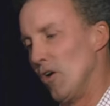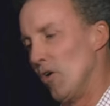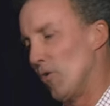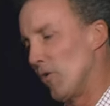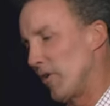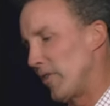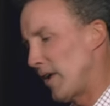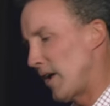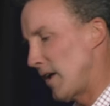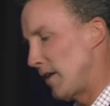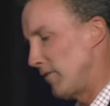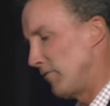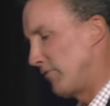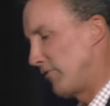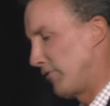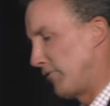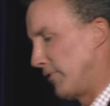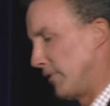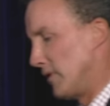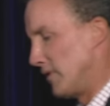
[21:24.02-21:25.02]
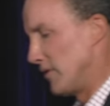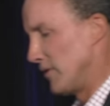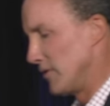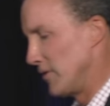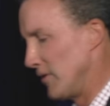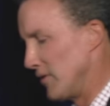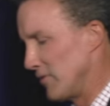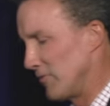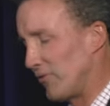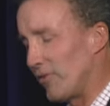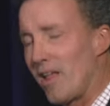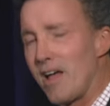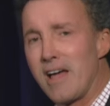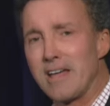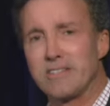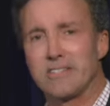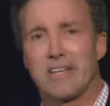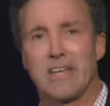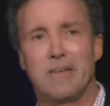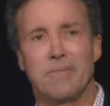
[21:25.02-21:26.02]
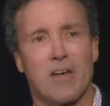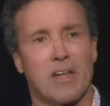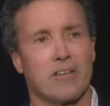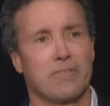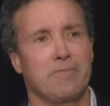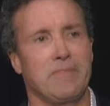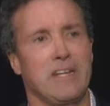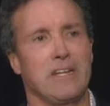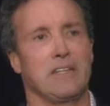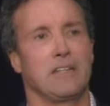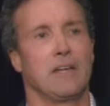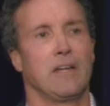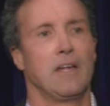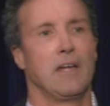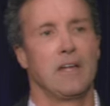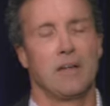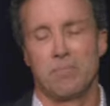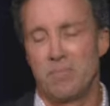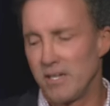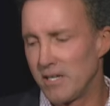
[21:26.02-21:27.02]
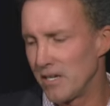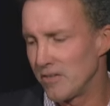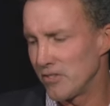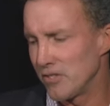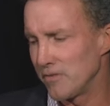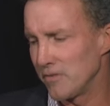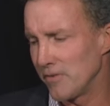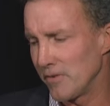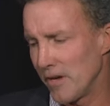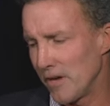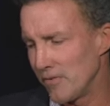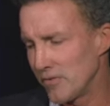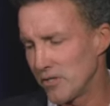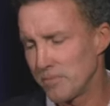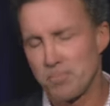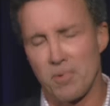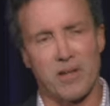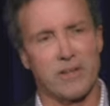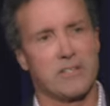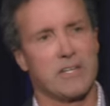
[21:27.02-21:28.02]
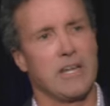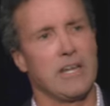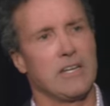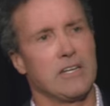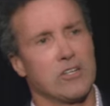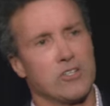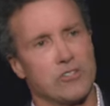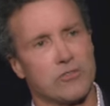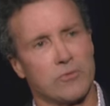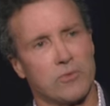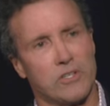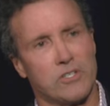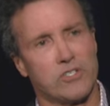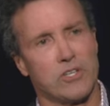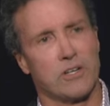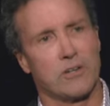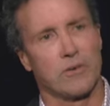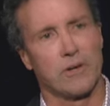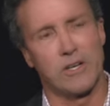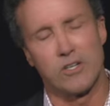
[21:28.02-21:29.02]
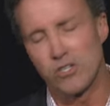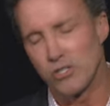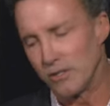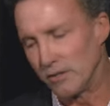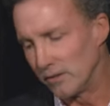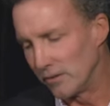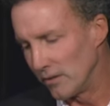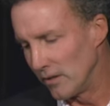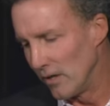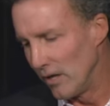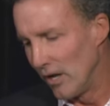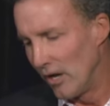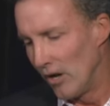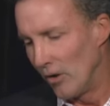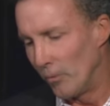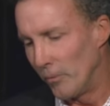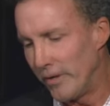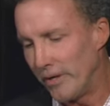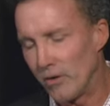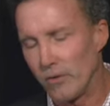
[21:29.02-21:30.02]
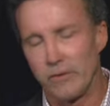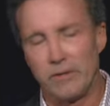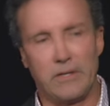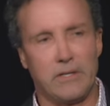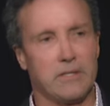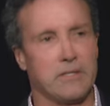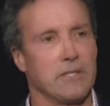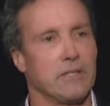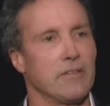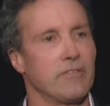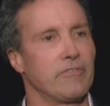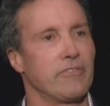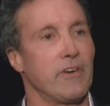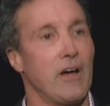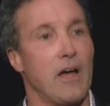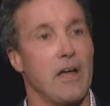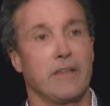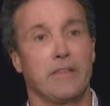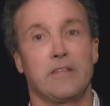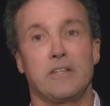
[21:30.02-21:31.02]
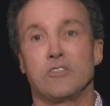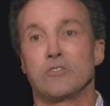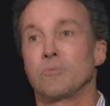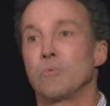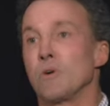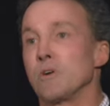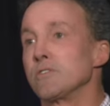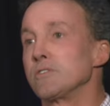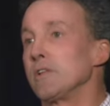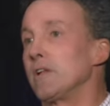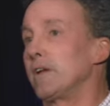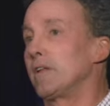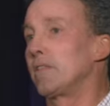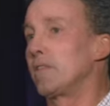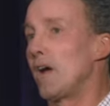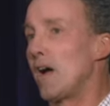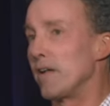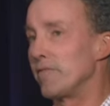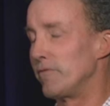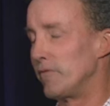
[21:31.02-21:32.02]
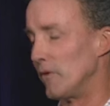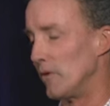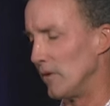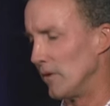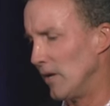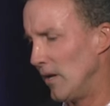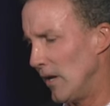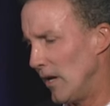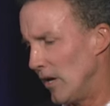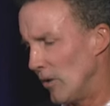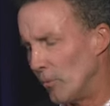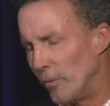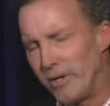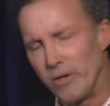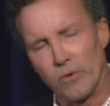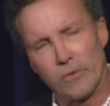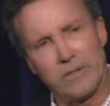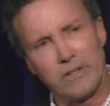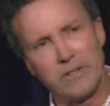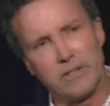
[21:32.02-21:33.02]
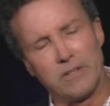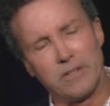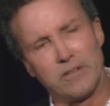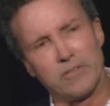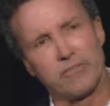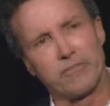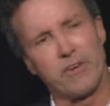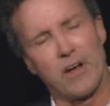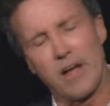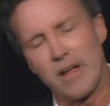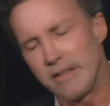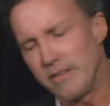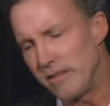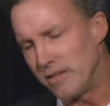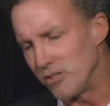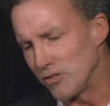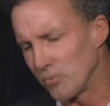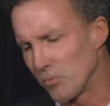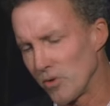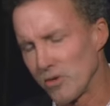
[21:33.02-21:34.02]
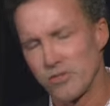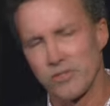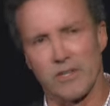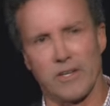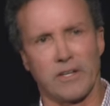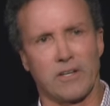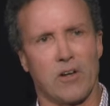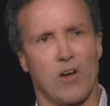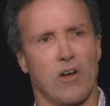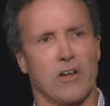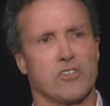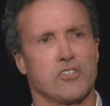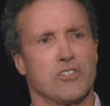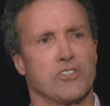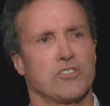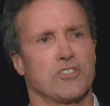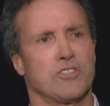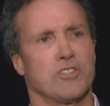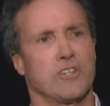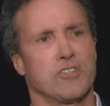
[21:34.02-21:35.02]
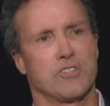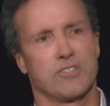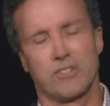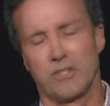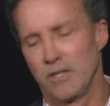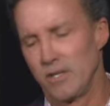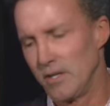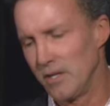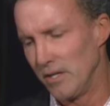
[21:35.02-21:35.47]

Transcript: or that flies came out of meat because of spontaneous regeneration. We don't need to define these words like thoughtful. We don't need to define these words like consciousness.